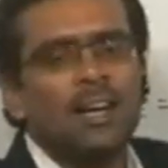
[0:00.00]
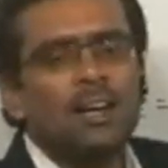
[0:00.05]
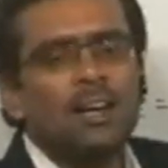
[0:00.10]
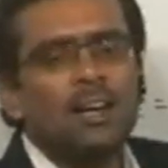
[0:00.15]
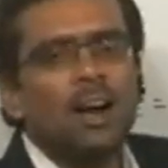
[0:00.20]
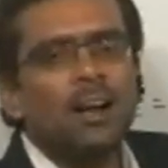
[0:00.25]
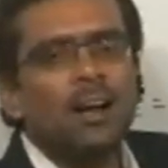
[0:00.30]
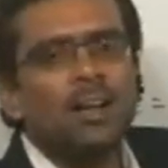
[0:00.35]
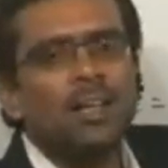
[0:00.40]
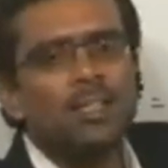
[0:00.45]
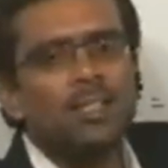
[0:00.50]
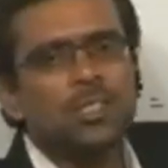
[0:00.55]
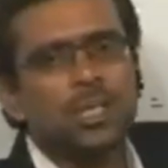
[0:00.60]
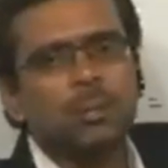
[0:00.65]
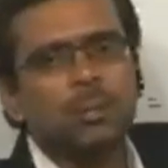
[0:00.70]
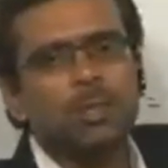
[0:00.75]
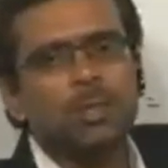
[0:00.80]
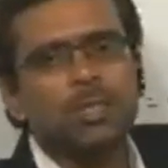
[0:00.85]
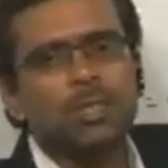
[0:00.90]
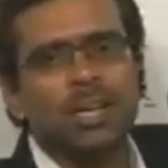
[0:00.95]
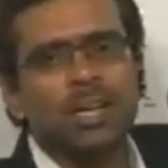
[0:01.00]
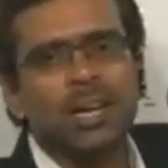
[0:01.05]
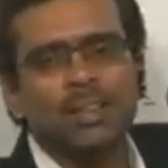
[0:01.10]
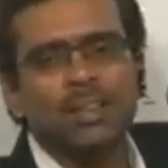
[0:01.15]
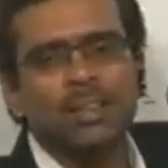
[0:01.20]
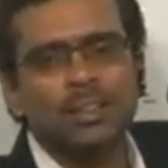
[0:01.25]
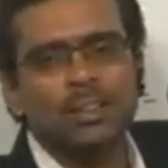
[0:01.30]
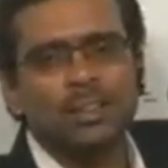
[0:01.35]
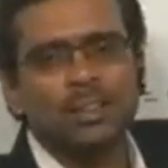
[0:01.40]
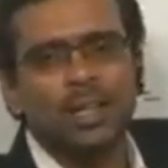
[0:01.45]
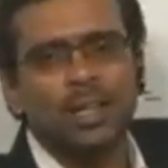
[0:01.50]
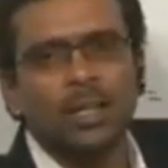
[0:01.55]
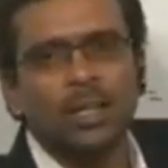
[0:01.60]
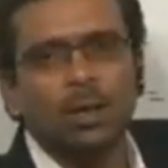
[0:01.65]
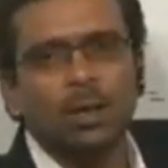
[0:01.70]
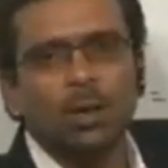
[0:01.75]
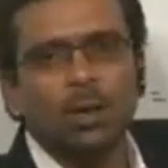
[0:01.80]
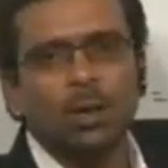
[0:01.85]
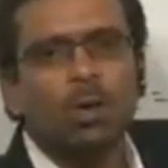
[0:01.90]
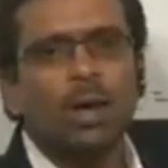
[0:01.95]
did not disturb this
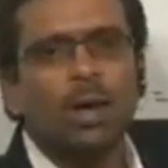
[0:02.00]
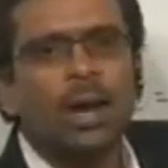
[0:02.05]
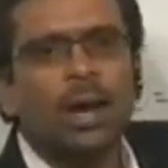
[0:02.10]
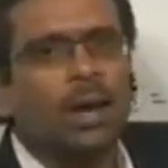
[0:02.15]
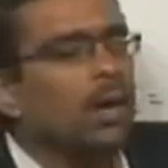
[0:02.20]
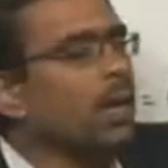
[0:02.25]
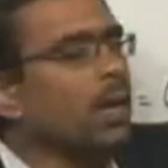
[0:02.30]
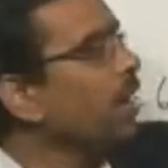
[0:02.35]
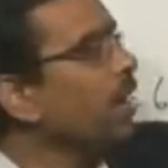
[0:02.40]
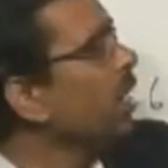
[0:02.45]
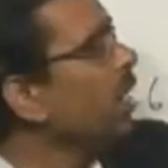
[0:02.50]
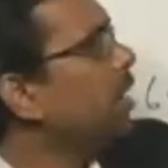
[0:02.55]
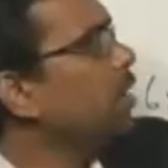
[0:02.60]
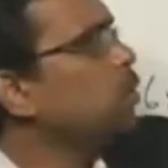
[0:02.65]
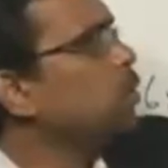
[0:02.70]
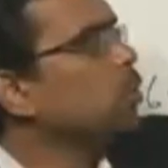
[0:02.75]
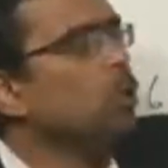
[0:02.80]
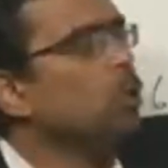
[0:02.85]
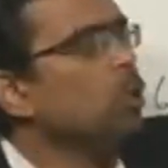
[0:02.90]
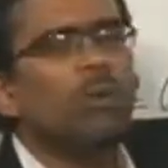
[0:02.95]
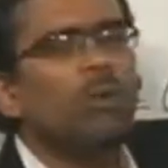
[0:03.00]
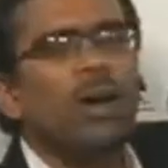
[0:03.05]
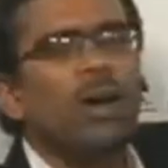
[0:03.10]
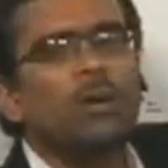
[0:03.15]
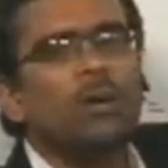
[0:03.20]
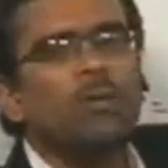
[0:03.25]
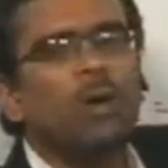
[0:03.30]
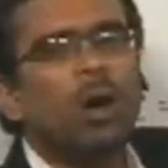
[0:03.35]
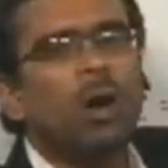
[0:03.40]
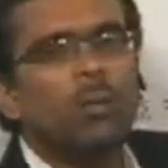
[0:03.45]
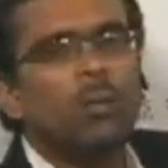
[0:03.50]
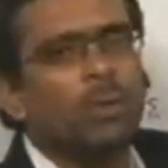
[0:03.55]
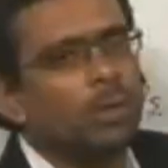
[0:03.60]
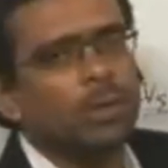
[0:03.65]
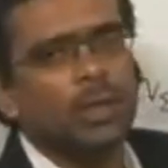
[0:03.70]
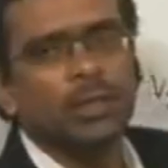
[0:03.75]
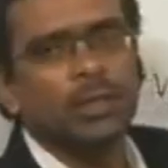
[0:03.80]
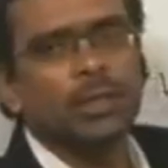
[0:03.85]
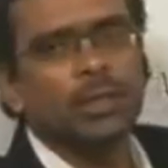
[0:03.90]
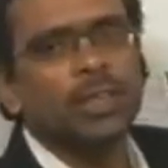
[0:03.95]
transistor, okay, it is no way involved
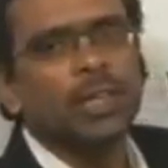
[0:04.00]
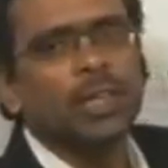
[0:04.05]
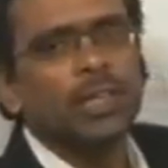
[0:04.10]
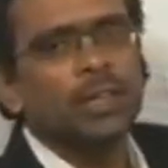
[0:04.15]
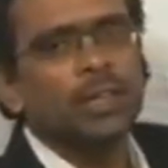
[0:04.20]
with this.